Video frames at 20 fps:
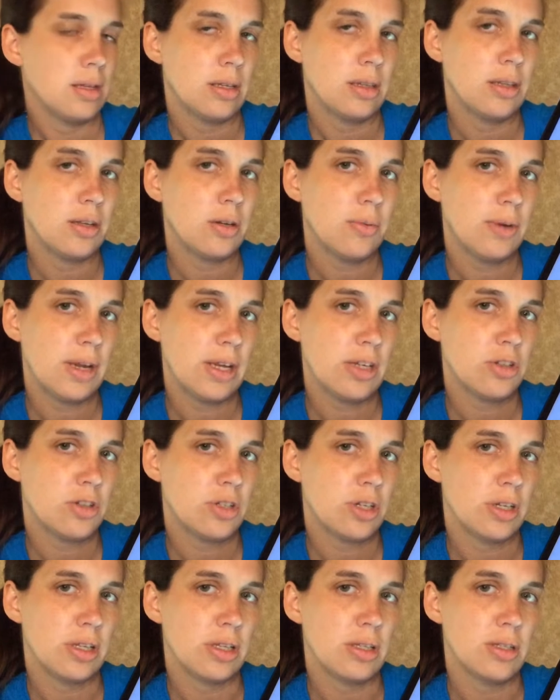The
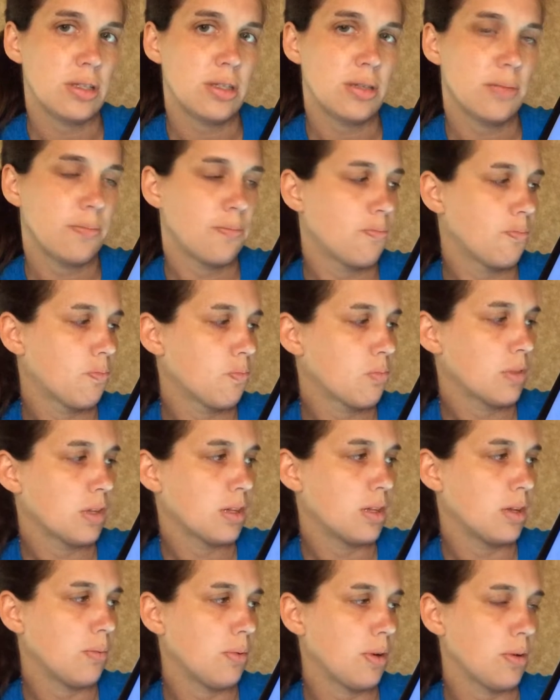questions
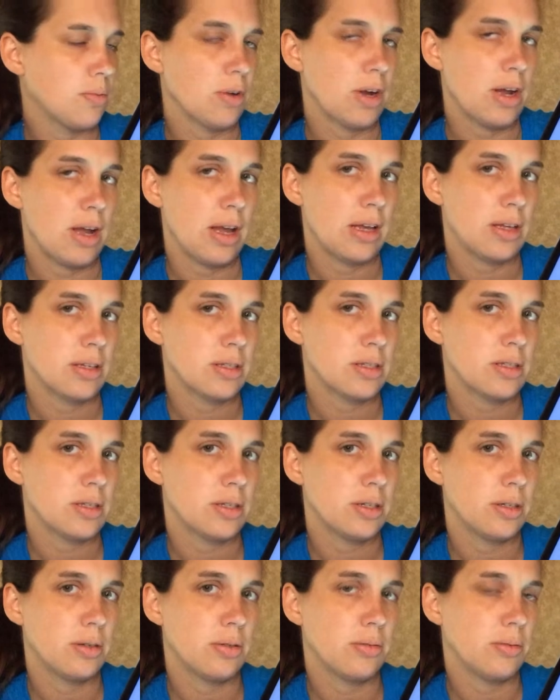that we were asked
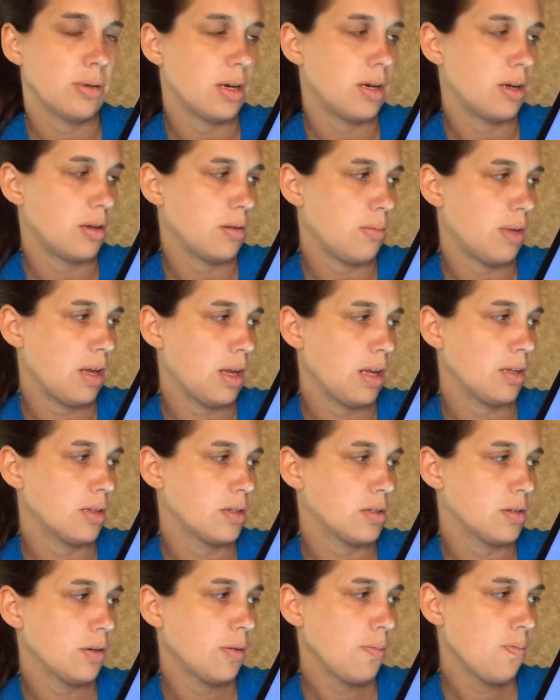to
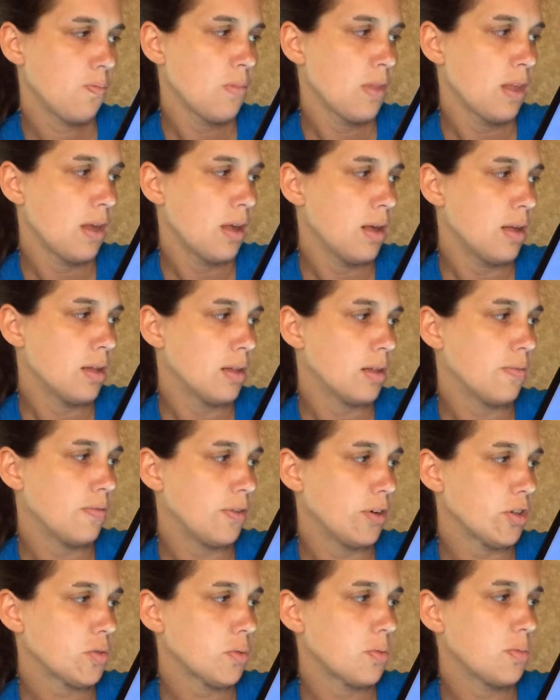answer. The
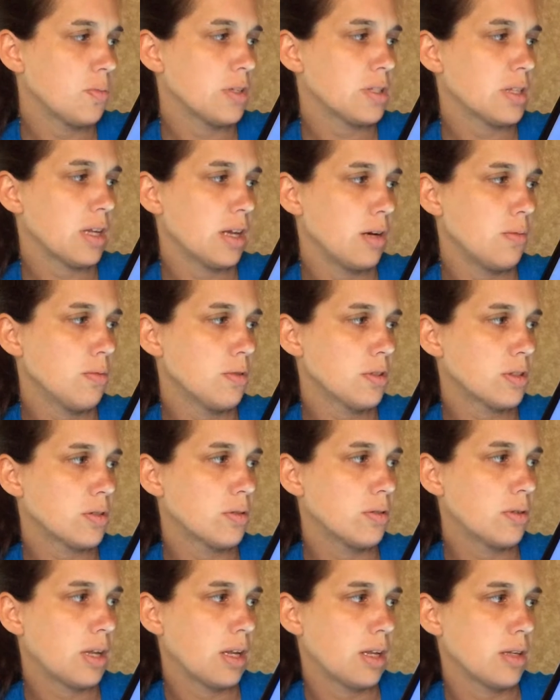first one was, how will
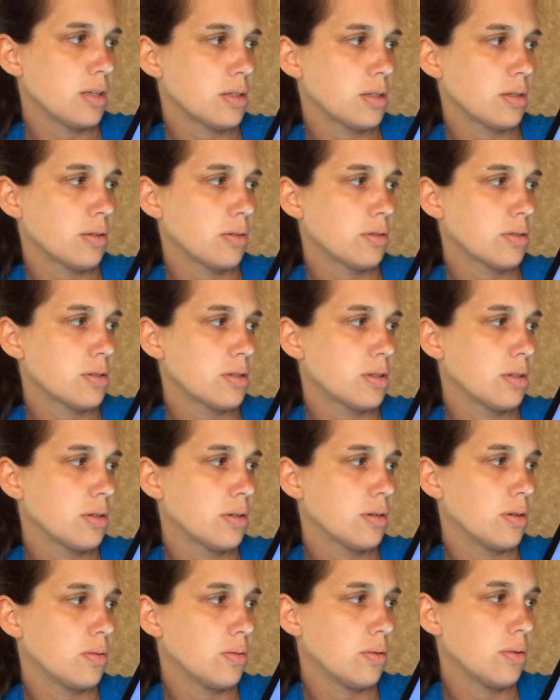school counselors
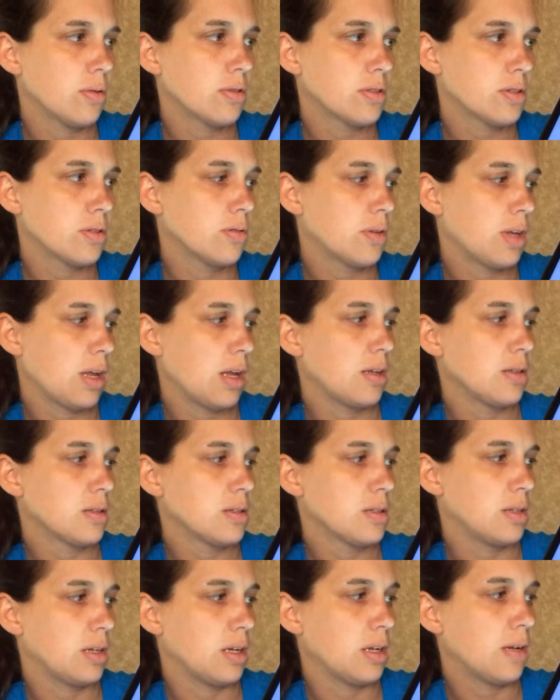or school
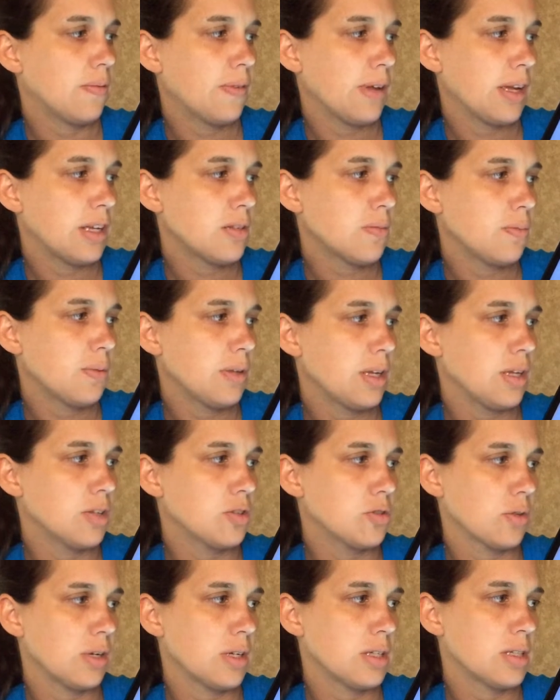counseling effectively
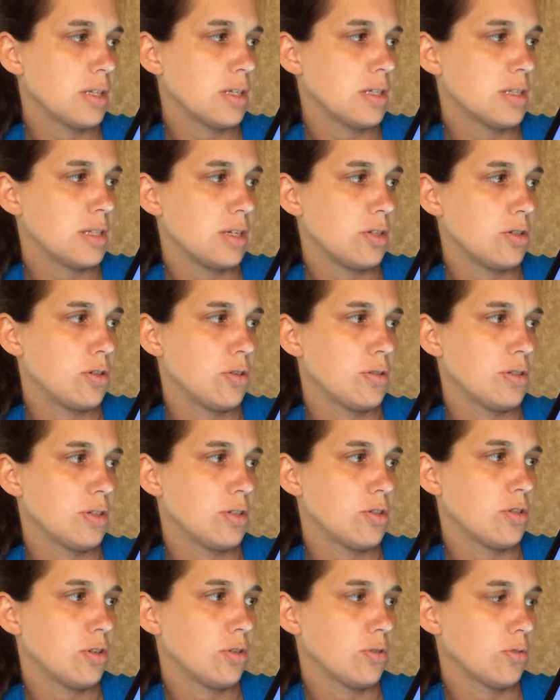address these issues
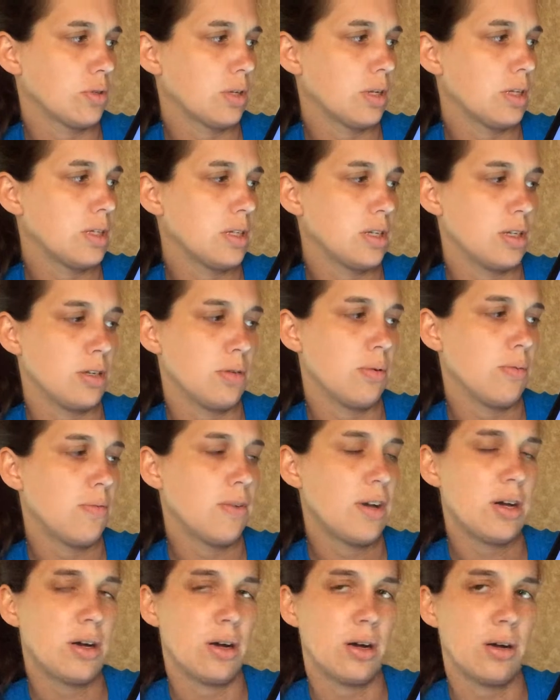as children continue to
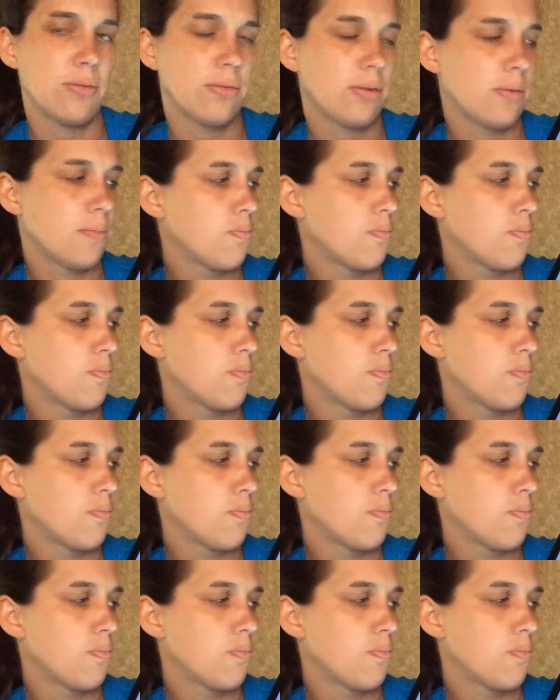evolve?